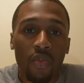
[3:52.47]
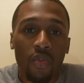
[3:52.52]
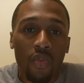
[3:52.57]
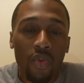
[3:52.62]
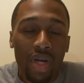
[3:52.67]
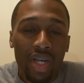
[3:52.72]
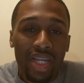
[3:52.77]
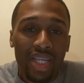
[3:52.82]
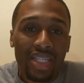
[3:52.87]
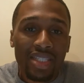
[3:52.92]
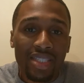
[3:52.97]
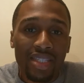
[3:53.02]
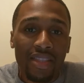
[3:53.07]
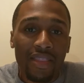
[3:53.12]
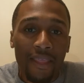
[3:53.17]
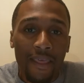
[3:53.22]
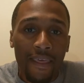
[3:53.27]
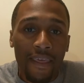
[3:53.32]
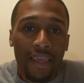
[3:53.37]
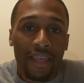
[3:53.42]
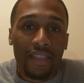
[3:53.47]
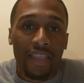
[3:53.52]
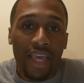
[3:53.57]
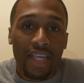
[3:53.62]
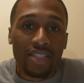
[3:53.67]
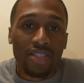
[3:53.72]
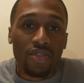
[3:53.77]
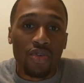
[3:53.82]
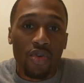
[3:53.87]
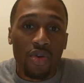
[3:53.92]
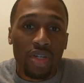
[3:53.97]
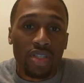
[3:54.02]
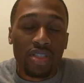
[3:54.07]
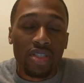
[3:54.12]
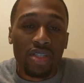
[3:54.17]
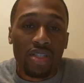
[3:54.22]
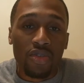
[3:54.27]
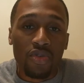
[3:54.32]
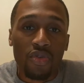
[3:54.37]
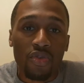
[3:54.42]
what is the thing that's going
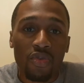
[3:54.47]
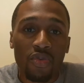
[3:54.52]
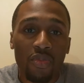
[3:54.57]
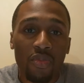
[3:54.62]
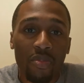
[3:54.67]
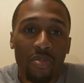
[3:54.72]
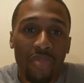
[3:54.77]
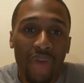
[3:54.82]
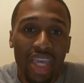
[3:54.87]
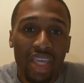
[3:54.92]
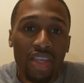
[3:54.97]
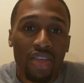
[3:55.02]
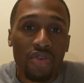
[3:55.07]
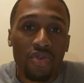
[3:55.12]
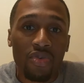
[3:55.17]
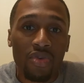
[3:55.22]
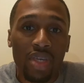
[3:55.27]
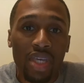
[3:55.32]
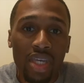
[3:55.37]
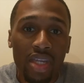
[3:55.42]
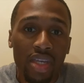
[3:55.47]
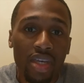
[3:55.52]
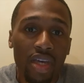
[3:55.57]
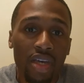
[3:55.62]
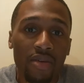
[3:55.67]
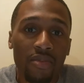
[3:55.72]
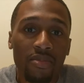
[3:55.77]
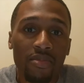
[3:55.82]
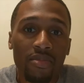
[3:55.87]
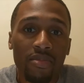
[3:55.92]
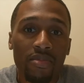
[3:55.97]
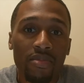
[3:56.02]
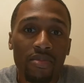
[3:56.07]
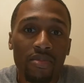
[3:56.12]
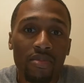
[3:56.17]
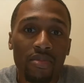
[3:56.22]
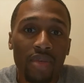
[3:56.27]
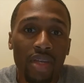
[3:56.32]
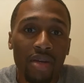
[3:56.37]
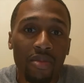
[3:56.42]
to make you get up
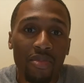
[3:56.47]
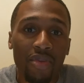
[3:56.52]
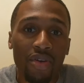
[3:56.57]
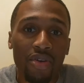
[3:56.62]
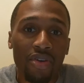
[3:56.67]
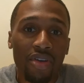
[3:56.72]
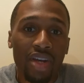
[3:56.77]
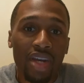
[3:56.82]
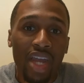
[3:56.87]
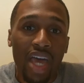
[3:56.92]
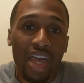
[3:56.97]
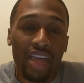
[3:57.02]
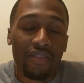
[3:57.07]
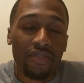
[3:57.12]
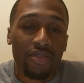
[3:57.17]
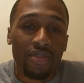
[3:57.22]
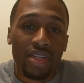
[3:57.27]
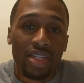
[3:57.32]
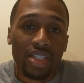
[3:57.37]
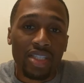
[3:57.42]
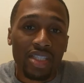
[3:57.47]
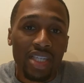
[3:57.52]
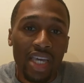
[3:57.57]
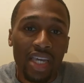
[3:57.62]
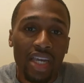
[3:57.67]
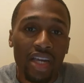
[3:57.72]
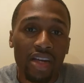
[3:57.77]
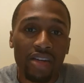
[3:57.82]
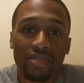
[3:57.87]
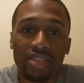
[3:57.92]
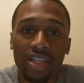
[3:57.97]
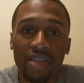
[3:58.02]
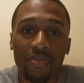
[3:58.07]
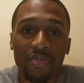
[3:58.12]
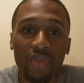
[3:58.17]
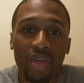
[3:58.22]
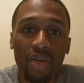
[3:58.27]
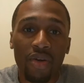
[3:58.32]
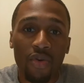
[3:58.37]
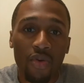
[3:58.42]
in the middle of the night if you need to take care of
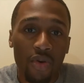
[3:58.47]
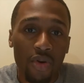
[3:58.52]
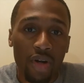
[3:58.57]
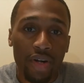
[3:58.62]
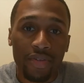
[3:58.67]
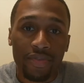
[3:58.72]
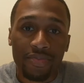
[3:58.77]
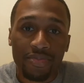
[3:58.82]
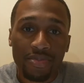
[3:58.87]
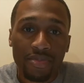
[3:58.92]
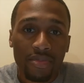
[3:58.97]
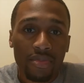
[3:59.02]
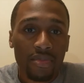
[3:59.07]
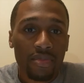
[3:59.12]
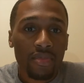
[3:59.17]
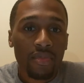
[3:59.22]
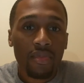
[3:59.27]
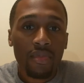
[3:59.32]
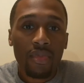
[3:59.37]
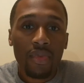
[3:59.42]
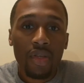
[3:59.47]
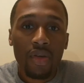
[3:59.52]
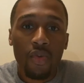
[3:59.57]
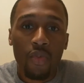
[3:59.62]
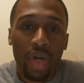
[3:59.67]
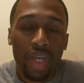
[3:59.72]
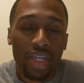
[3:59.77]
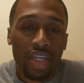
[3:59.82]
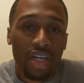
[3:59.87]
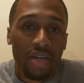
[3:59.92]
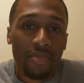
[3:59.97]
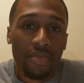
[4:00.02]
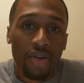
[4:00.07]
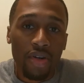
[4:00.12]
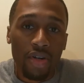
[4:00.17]
something, or wake up